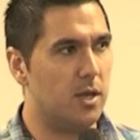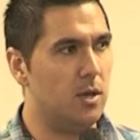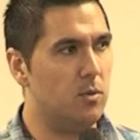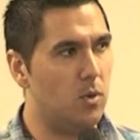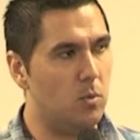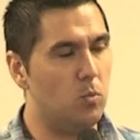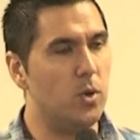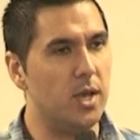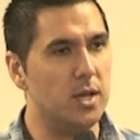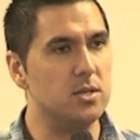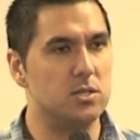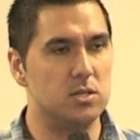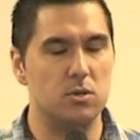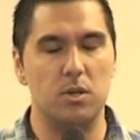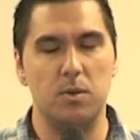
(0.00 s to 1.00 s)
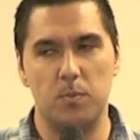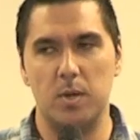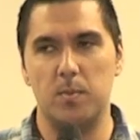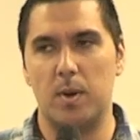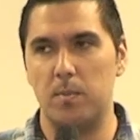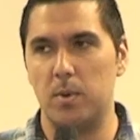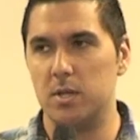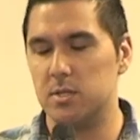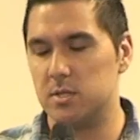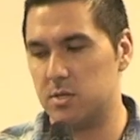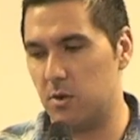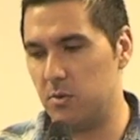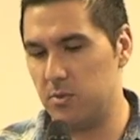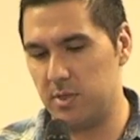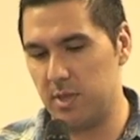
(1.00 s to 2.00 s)
and we understood it, me and my brother.
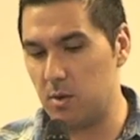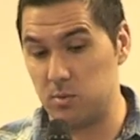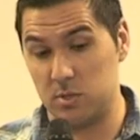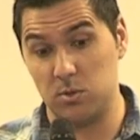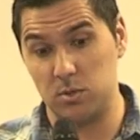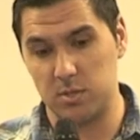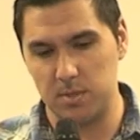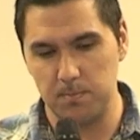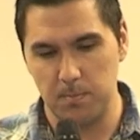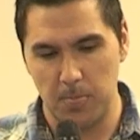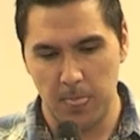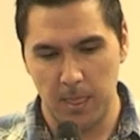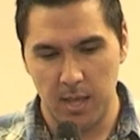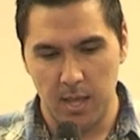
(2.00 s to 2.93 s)
So that was awesome.